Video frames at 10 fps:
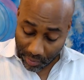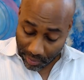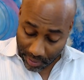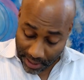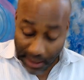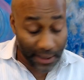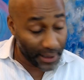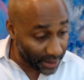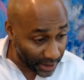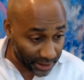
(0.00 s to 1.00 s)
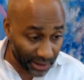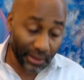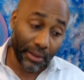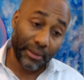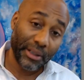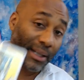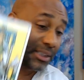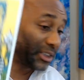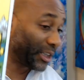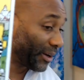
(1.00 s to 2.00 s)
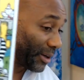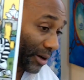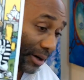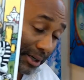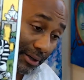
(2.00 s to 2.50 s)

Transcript: and uh, in addition, you got the cherry card here.